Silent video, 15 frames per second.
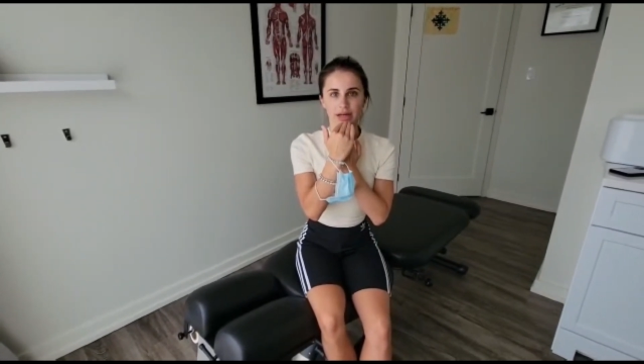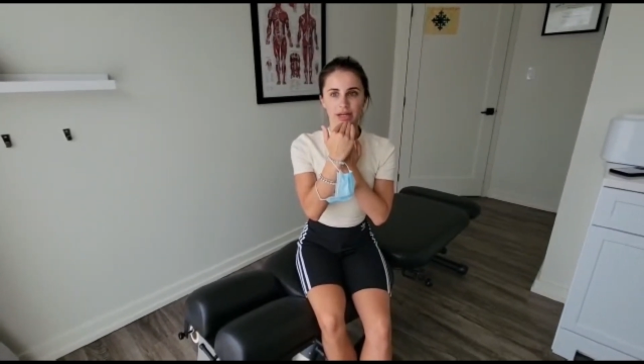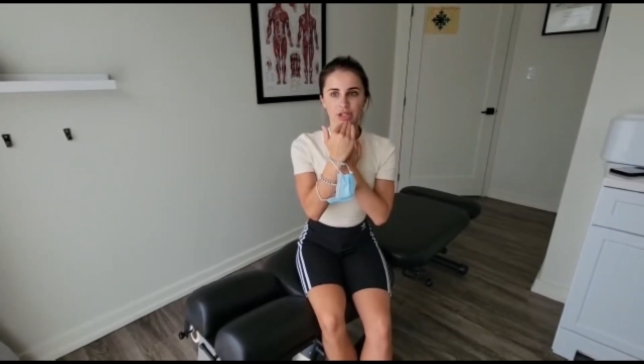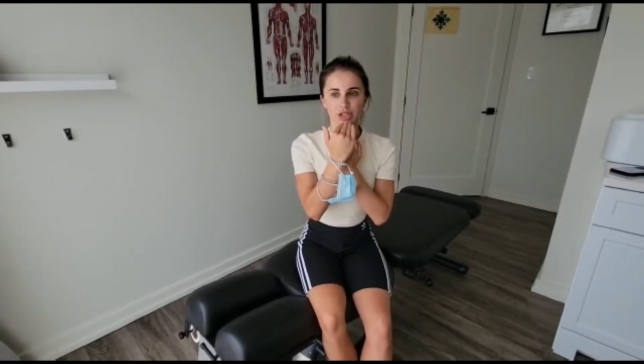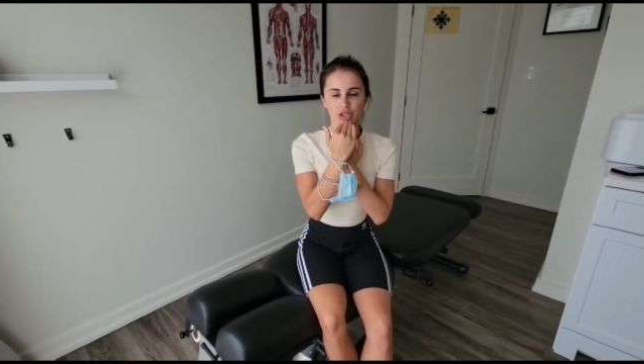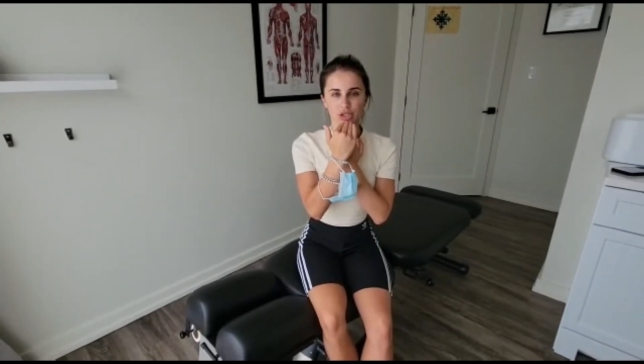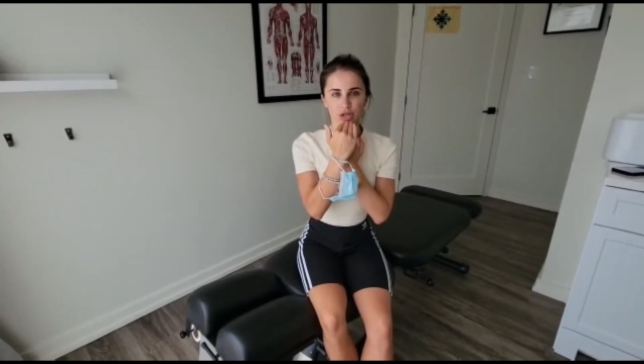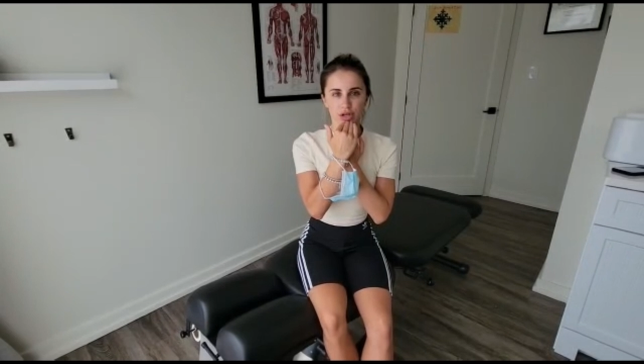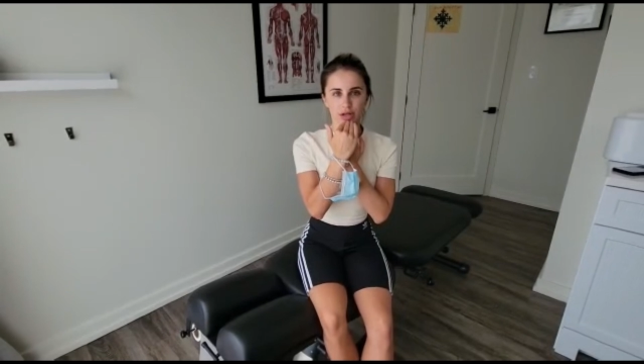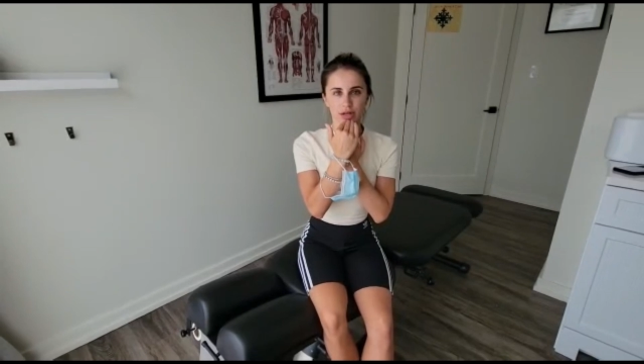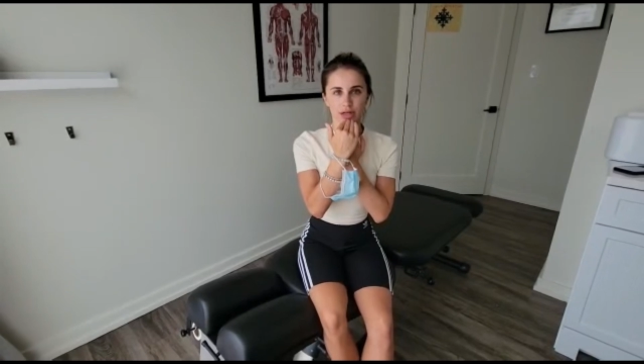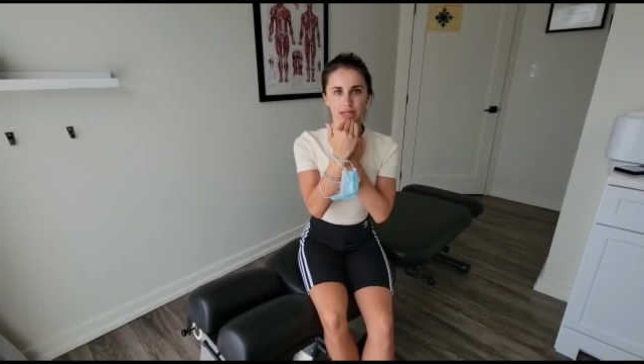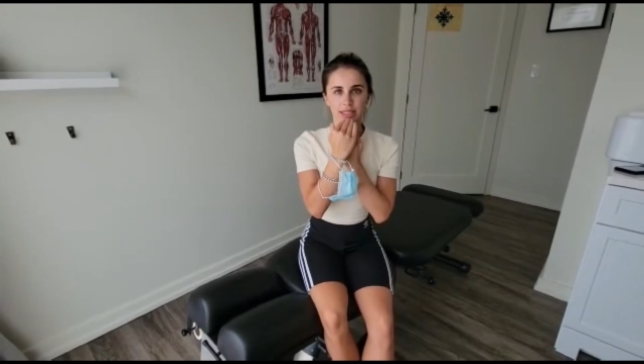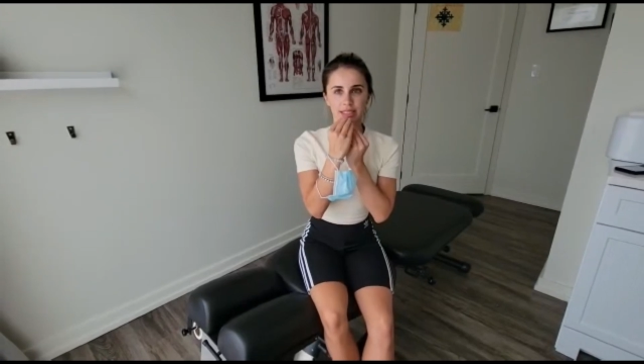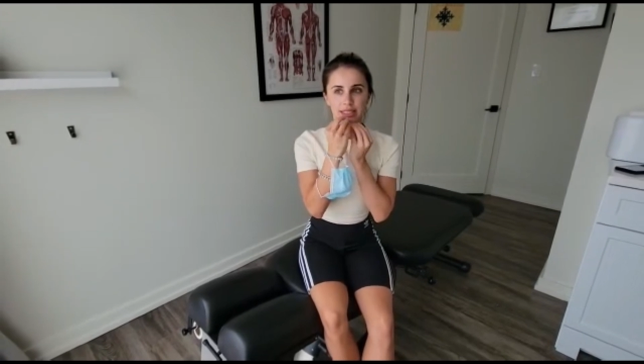it should
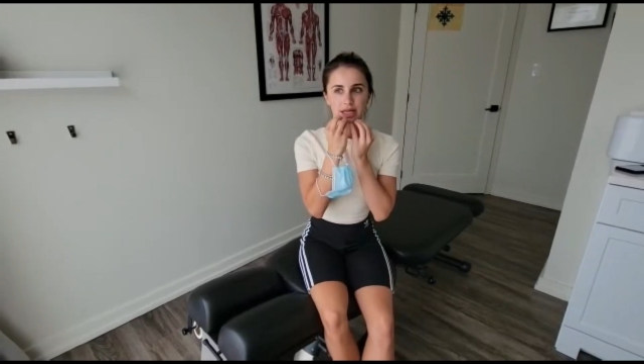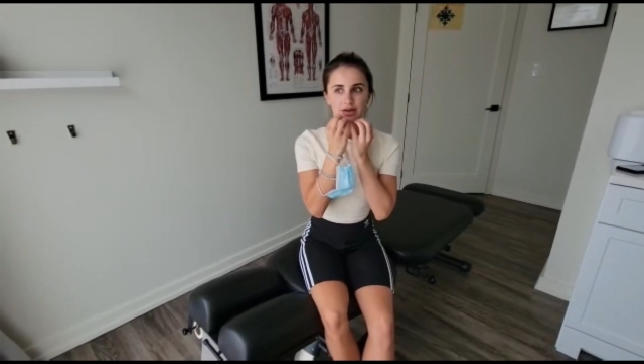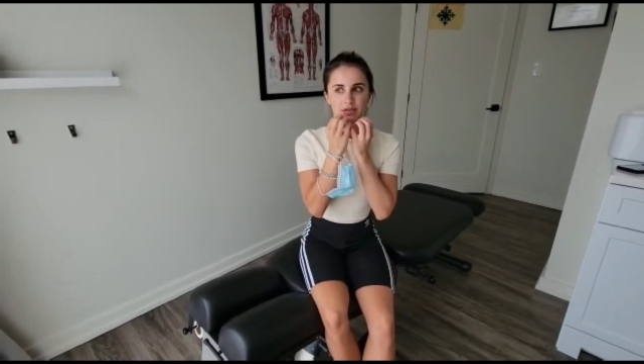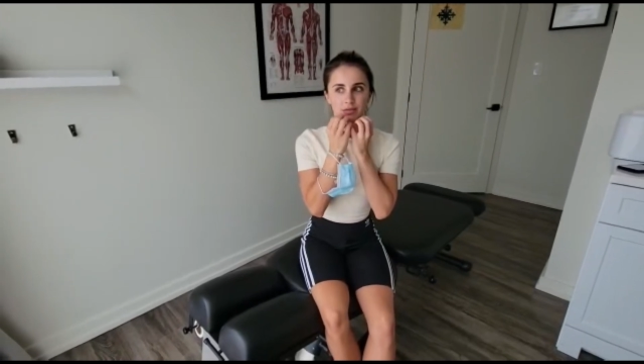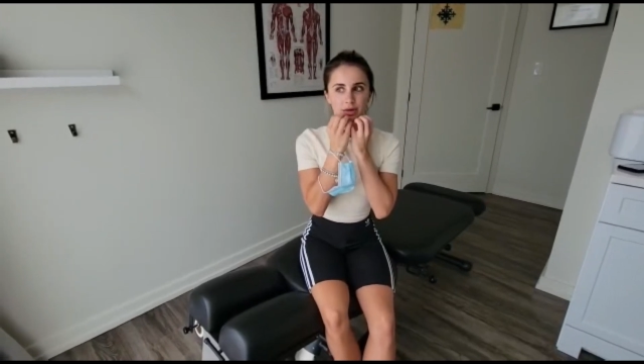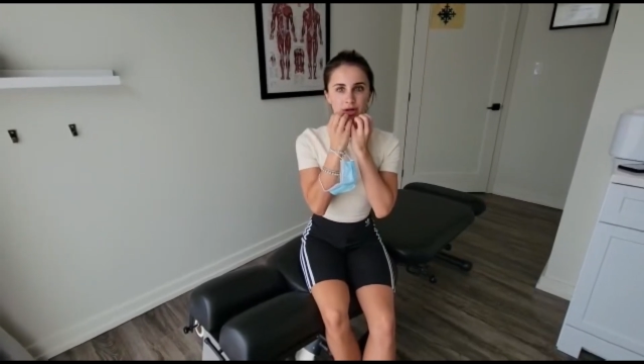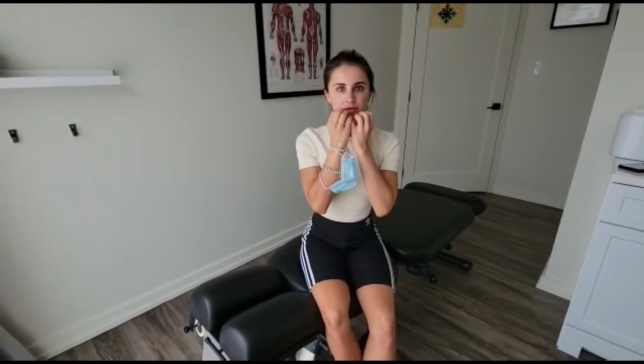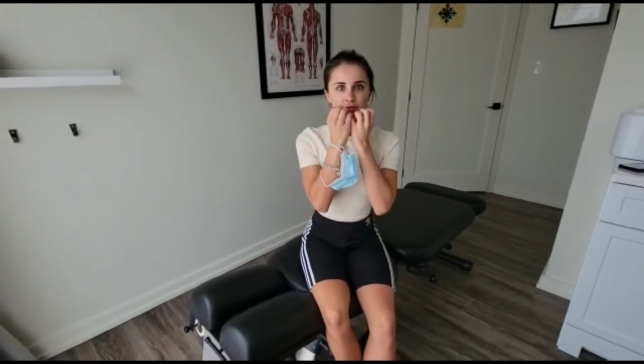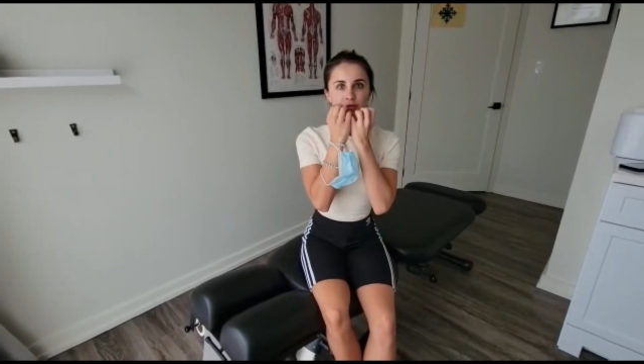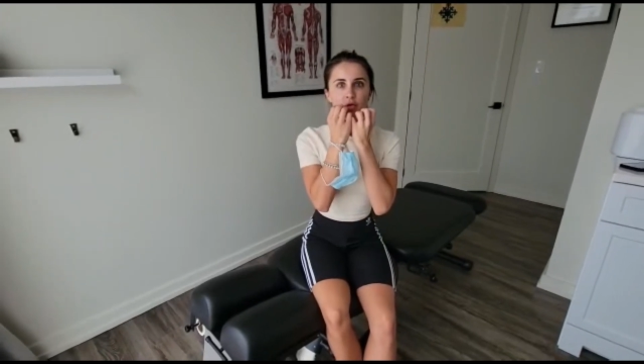instead of me